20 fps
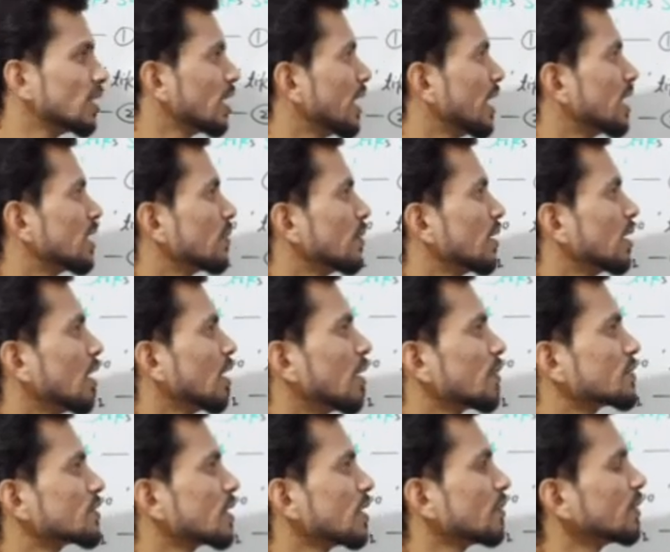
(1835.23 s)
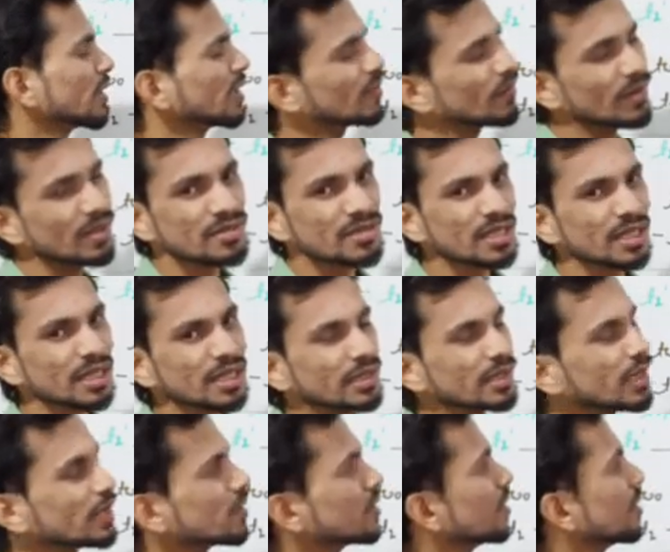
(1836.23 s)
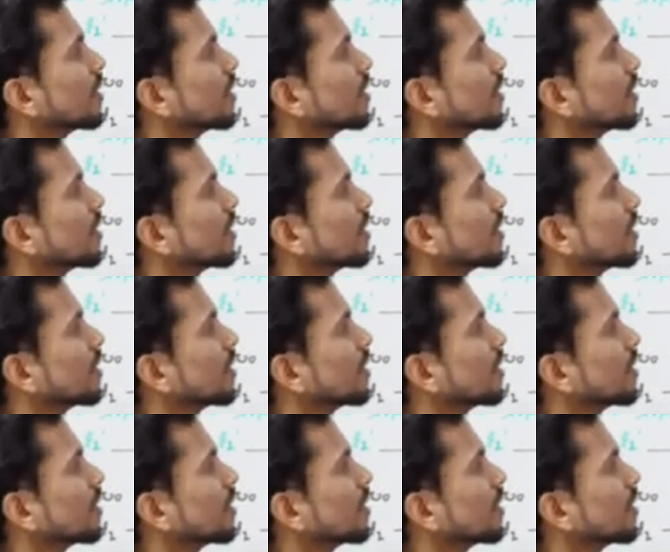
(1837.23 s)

it will observe, it will say that